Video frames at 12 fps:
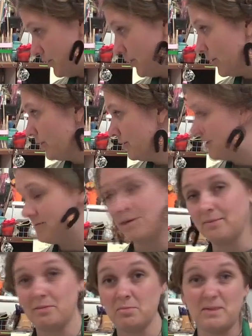know, you might
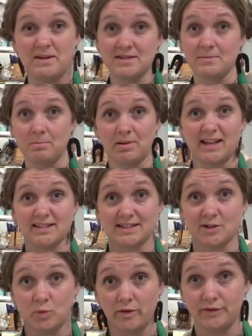be able to bend some
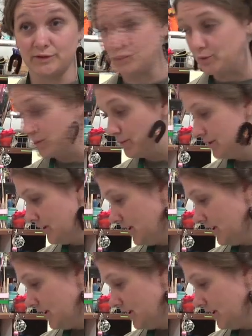plastic with it too.